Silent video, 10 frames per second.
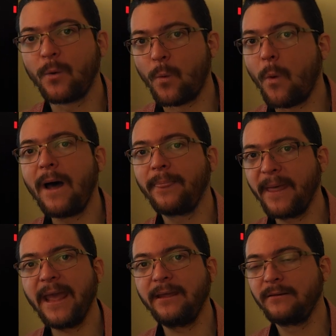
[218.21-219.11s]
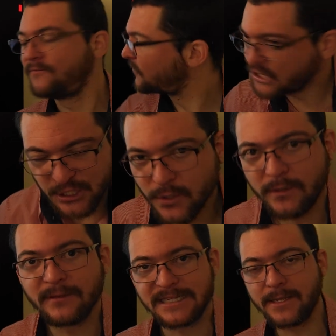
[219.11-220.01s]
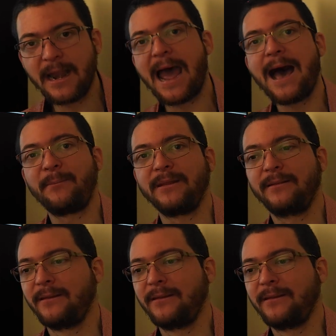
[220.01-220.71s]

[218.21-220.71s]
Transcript: one day for sure. That's gonna happen.